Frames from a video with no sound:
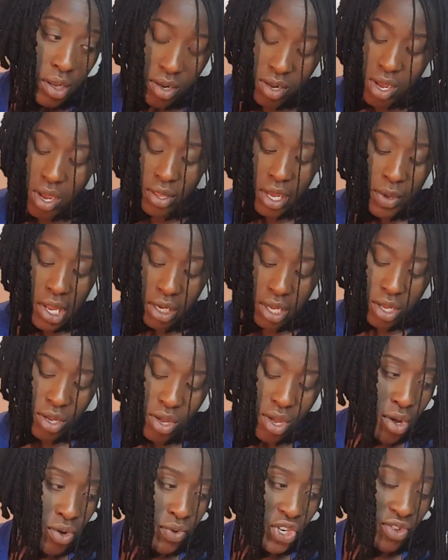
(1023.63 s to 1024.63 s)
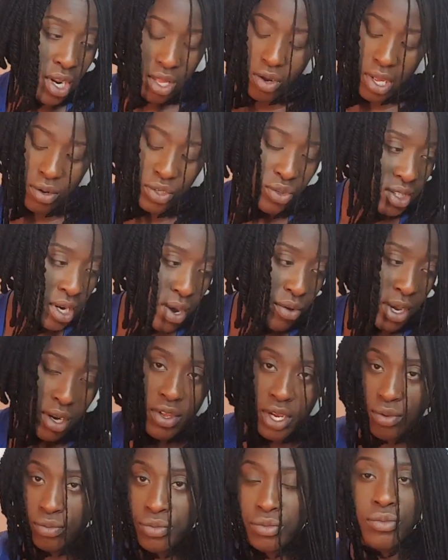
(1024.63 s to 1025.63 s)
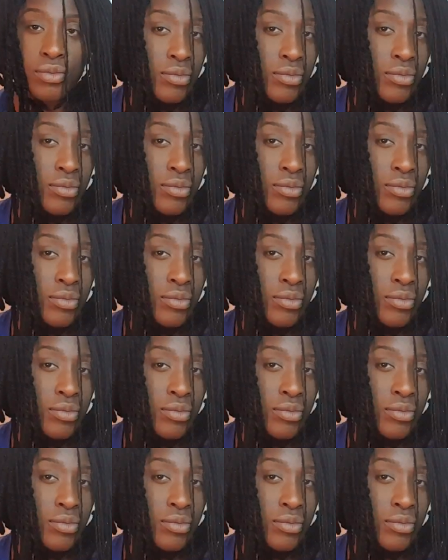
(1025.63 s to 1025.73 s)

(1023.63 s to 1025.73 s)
my heavy side is super duper